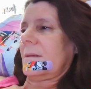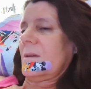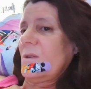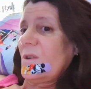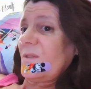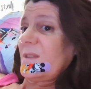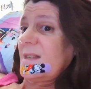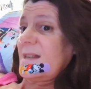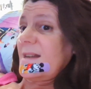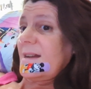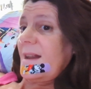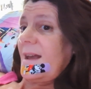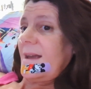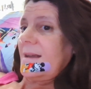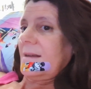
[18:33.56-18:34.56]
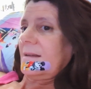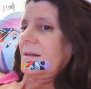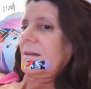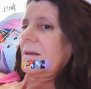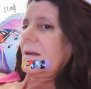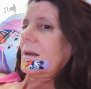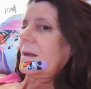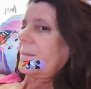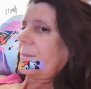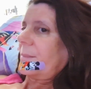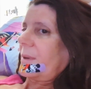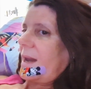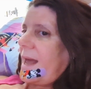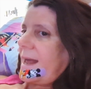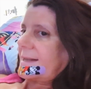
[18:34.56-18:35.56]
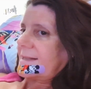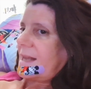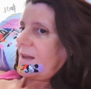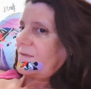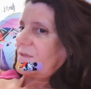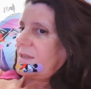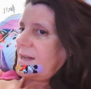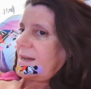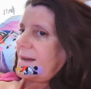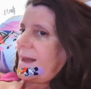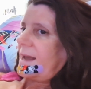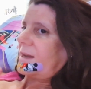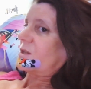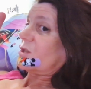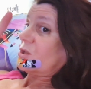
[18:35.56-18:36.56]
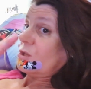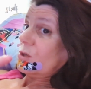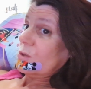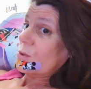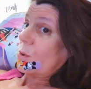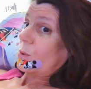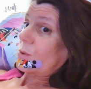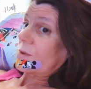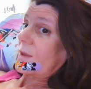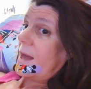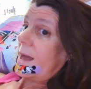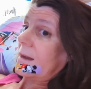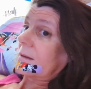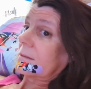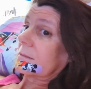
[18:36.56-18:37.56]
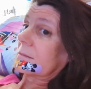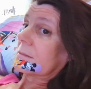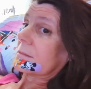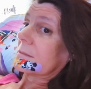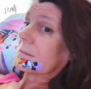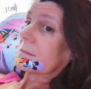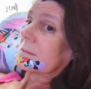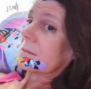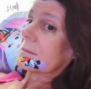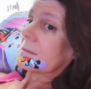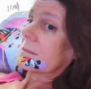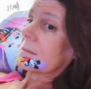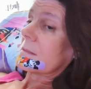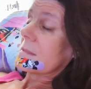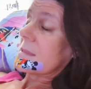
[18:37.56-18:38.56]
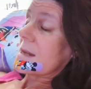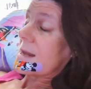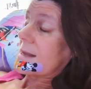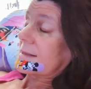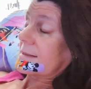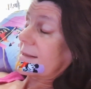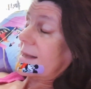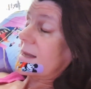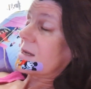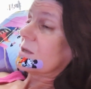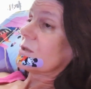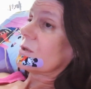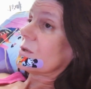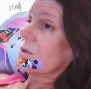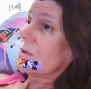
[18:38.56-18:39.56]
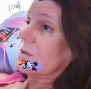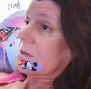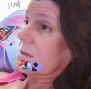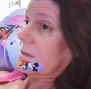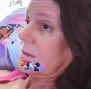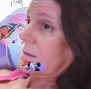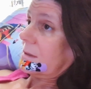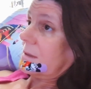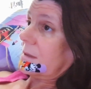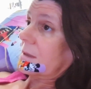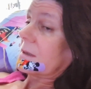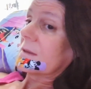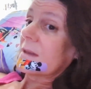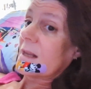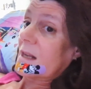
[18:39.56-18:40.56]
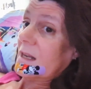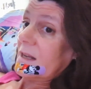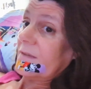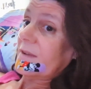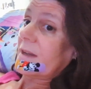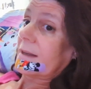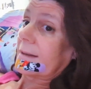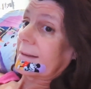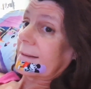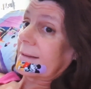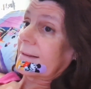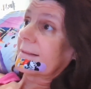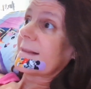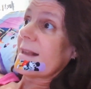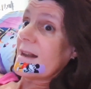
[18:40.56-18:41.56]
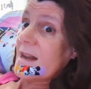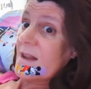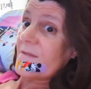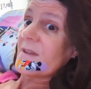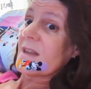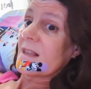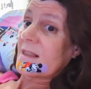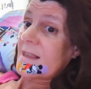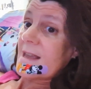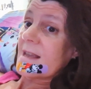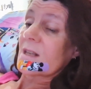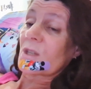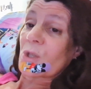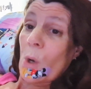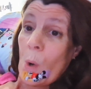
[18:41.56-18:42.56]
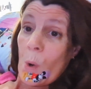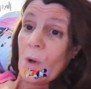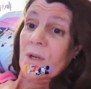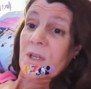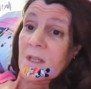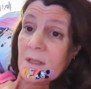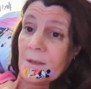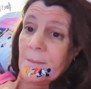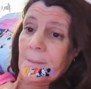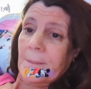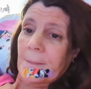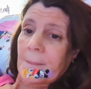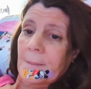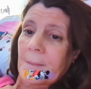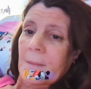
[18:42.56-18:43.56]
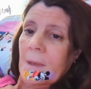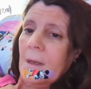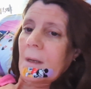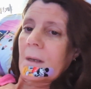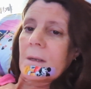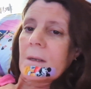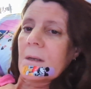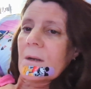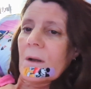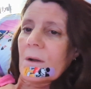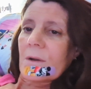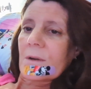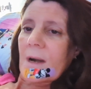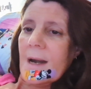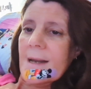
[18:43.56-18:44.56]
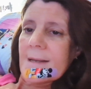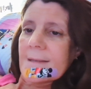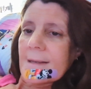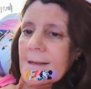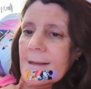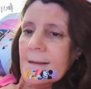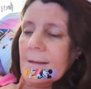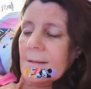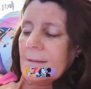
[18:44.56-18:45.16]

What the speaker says: You know the DNA? Plants have DNA. Did you know that? Yes, they do. They're living. They're living things. Talk to them. You're not crazy.